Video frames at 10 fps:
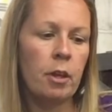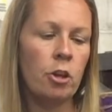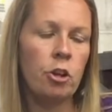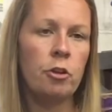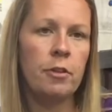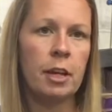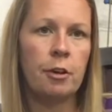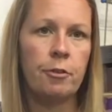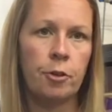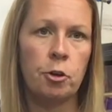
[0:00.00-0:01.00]
using
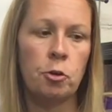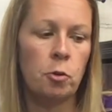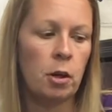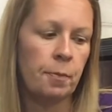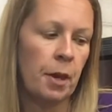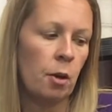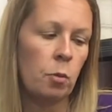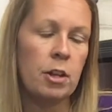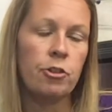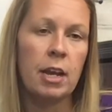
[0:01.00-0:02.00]
a fuel,
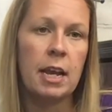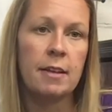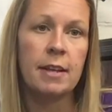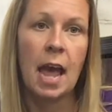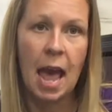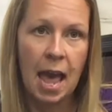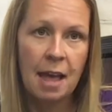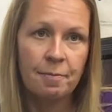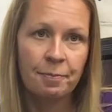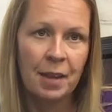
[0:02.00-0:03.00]
which is air,
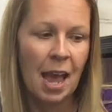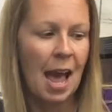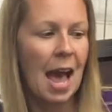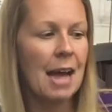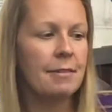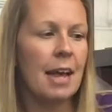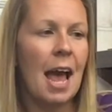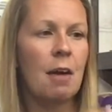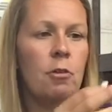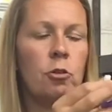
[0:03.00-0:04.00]
and
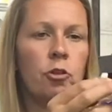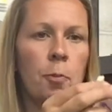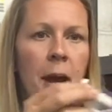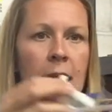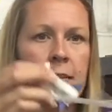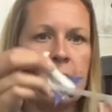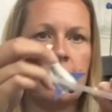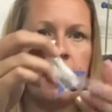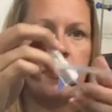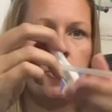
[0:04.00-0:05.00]
our launch pad is
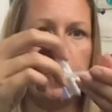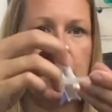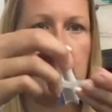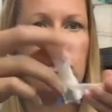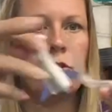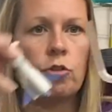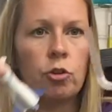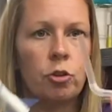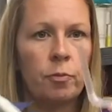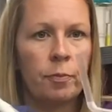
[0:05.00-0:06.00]
going to be a
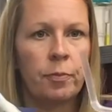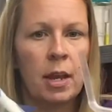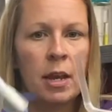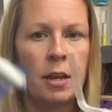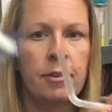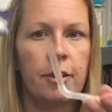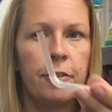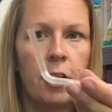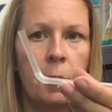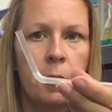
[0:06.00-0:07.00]
straw. So
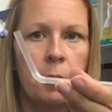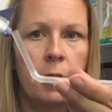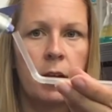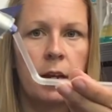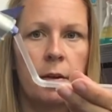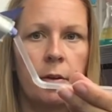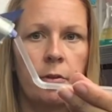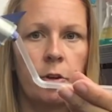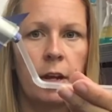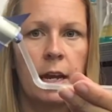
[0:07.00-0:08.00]
if I put my
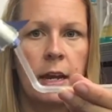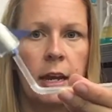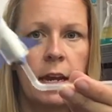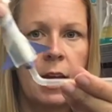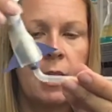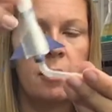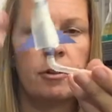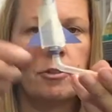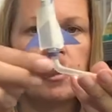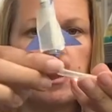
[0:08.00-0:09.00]
rocket here
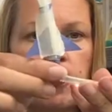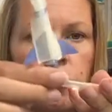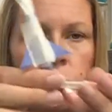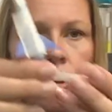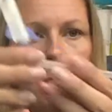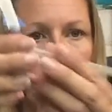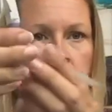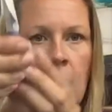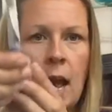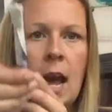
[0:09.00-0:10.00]
onto this straw
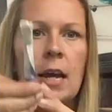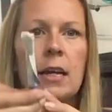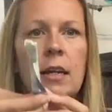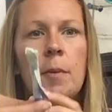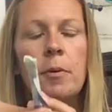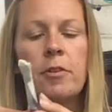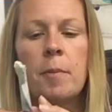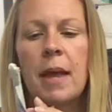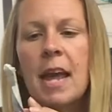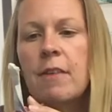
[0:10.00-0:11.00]
and I put
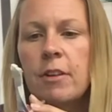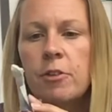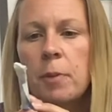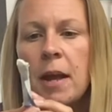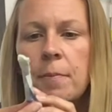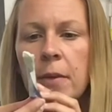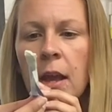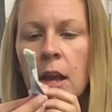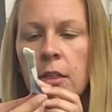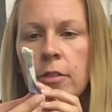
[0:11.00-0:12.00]
some air into it,
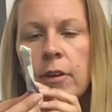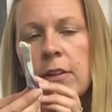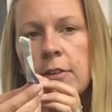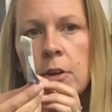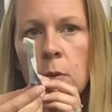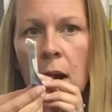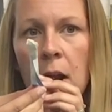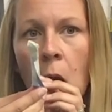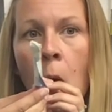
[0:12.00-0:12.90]
3, 2, 1.